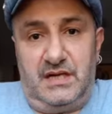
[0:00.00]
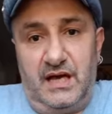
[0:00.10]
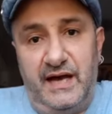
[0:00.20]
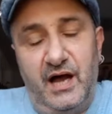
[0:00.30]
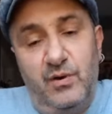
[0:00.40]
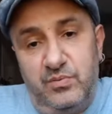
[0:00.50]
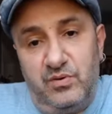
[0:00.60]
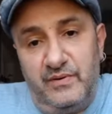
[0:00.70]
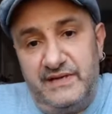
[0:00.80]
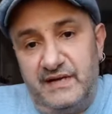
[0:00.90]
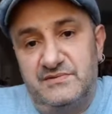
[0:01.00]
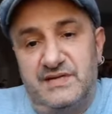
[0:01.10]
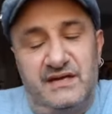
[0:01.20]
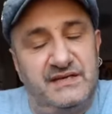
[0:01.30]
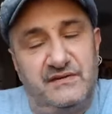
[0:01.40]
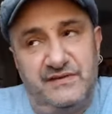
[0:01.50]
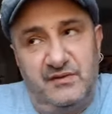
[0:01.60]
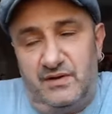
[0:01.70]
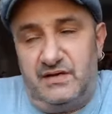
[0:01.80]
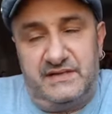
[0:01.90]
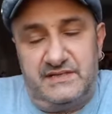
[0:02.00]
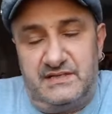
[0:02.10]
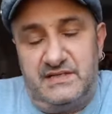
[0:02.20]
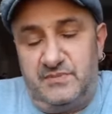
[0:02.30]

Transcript: I hope what we don't see, and I don't think we are going to see this,